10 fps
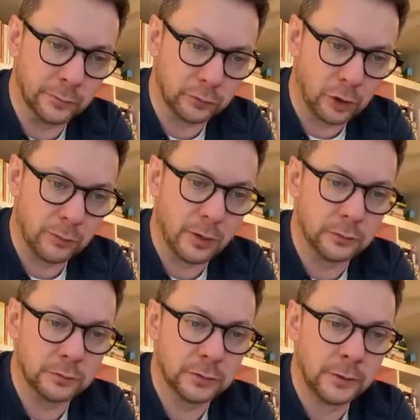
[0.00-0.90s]

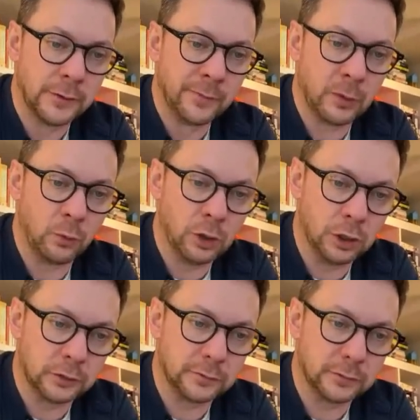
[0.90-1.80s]
promos
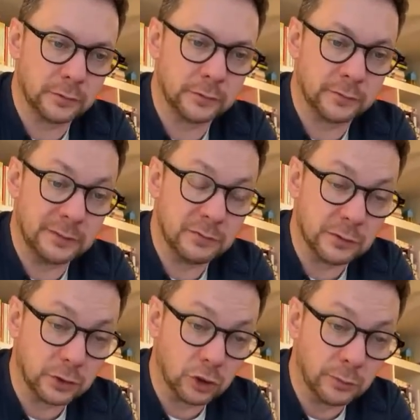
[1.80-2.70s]
seems to
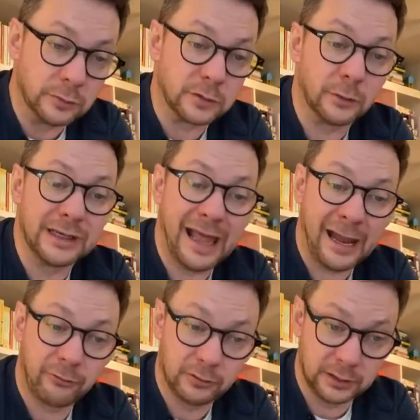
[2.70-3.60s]
come so
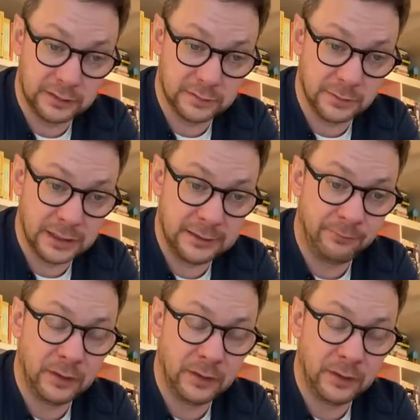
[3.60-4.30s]
inherently to me,